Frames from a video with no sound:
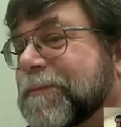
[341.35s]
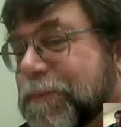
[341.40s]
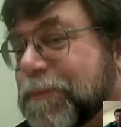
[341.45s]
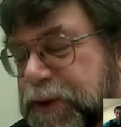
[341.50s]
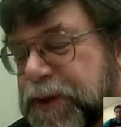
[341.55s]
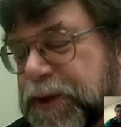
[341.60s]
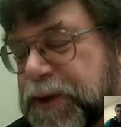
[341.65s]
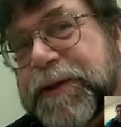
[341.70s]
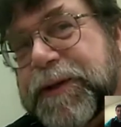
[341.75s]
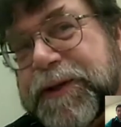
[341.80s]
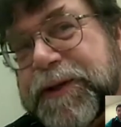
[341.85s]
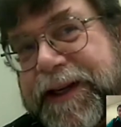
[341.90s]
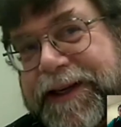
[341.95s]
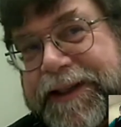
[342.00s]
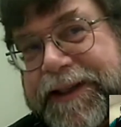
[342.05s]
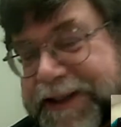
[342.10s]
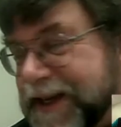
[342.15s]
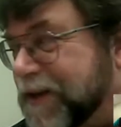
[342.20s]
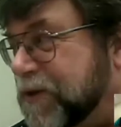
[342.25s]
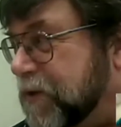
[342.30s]
we're using
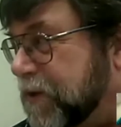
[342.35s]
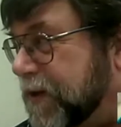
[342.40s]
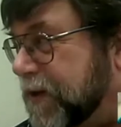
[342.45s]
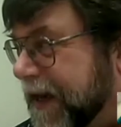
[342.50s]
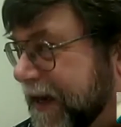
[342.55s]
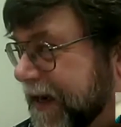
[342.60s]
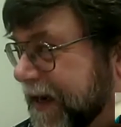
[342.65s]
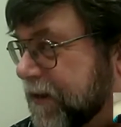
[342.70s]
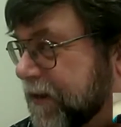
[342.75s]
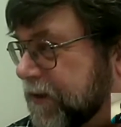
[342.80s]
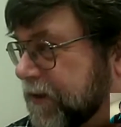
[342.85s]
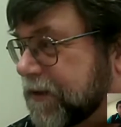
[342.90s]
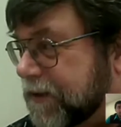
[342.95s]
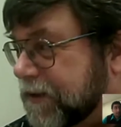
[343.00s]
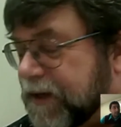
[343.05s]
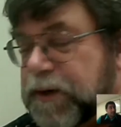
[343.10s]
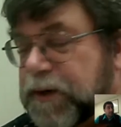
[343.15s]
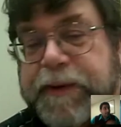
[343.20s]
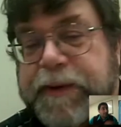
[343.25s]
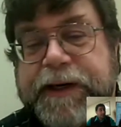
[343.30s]
a scheduled Hangout. It's a
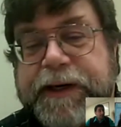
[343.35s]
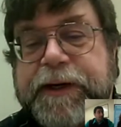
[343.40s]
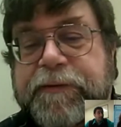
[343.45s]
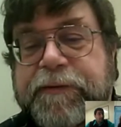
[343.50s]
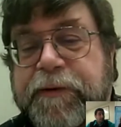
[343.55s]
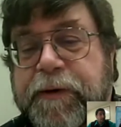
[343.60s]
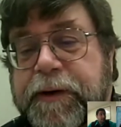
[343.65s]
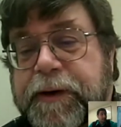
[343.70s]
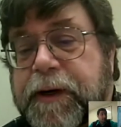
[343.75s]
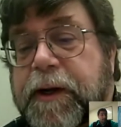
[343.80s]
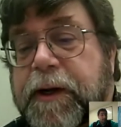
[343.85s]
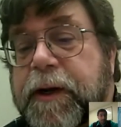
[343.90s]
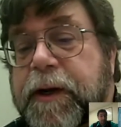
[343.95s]
little bit different.